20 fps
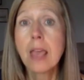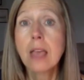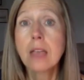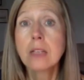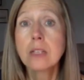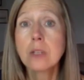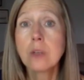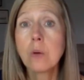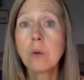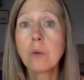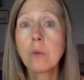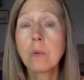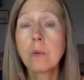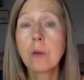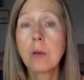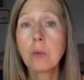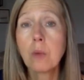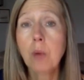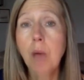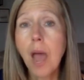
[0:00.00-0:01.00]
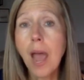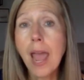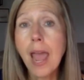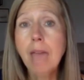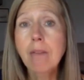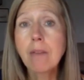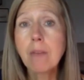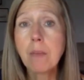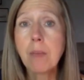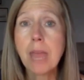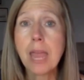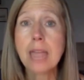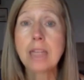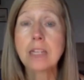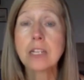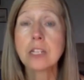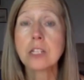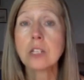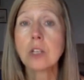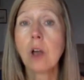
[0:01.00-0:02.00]
So I have a page,
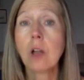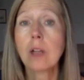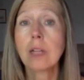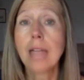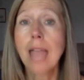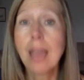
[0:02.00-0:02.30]
it's called